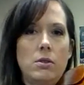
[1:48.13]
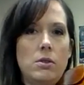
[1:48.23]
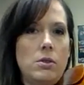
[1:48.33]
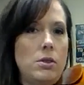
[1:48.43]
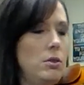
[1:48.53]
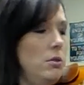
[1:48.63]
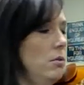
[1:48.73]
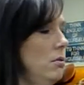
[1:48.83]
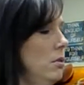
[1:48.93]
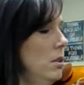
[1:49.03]

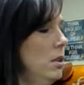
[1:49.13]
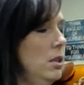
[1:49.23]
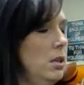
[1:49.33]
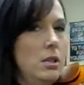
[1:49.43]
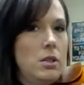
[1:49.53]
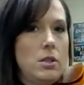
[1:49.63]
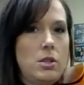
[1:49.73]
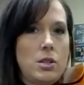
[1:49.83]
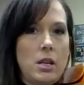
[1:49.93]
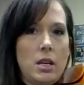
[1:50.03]

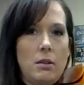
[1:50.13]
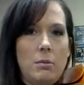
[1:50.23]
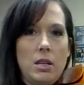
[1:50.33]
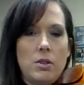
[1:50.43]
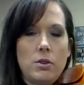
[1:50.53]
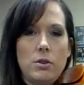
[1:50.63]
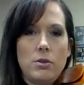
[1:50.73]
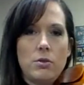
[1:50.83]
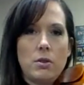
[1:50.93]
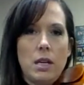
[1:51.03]
2, check and make sure you're
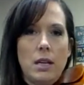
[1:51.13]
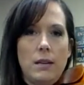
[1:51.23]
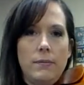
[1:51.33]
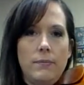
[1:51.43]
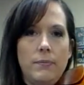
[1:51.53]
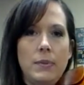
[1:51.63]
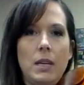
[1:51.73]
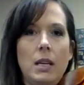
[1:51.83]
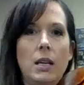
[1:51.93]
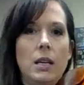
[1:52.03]
straight,
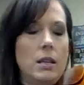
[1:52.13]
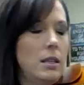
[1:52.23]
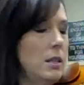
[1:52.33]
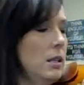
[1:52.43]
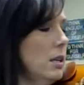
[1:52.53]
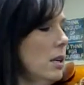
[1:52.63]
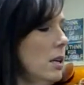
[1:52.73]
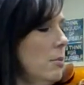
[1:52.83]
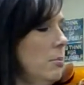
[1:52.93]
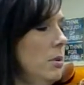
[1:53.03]
and then up, 2,